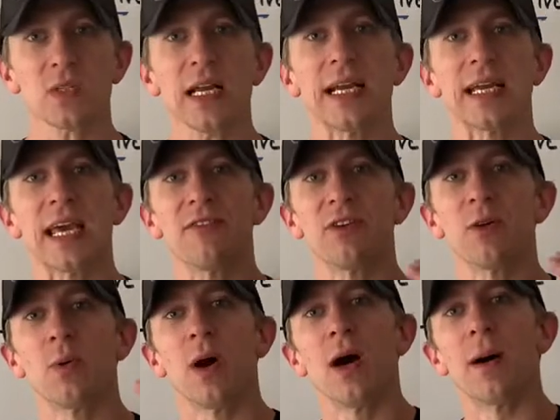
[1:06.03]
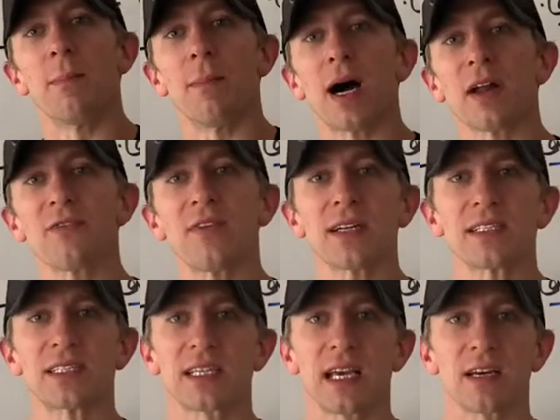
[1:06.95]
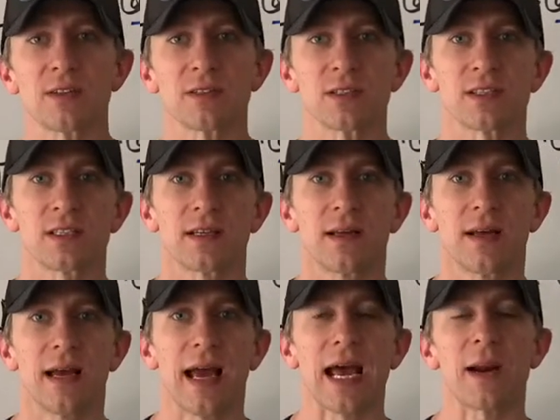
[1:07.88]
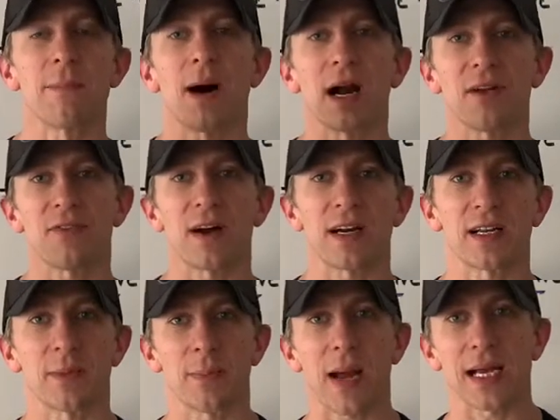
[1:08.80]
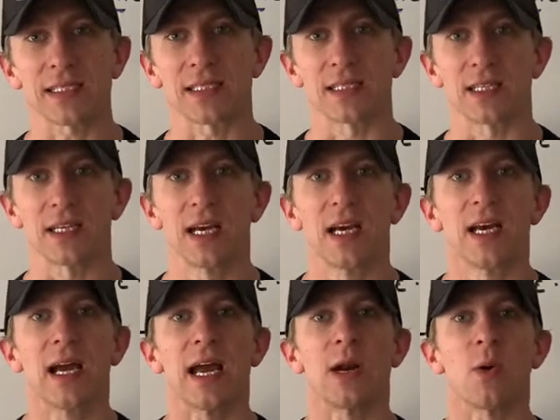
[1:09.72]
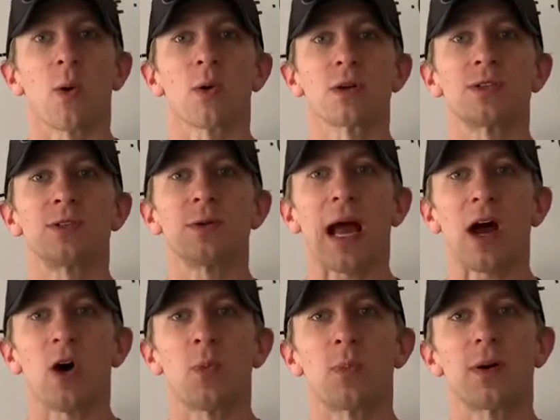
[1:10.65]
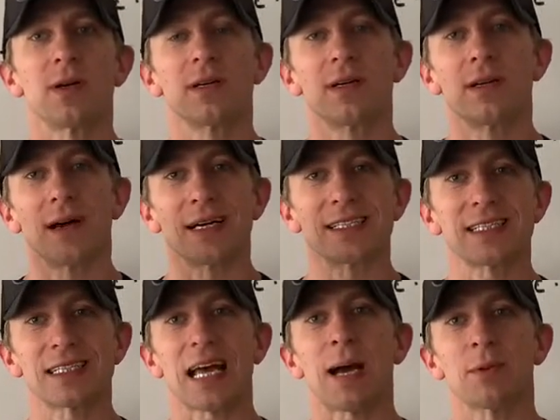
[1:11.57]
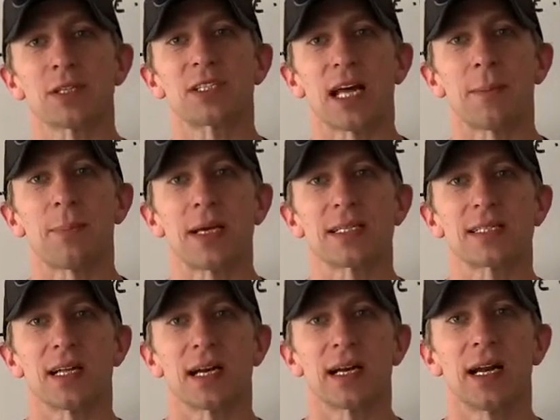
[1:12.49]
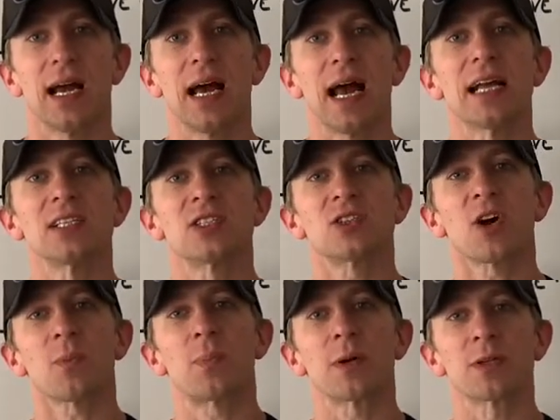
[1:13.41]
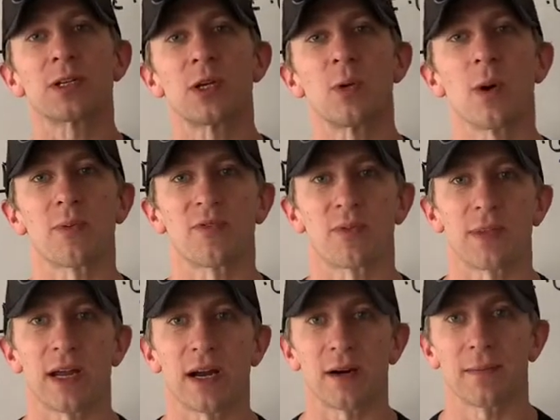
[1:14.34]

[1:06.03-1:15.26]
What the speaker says: It gave you modified skills and a modified capacity in order to help establish that baseline and start building you up from there.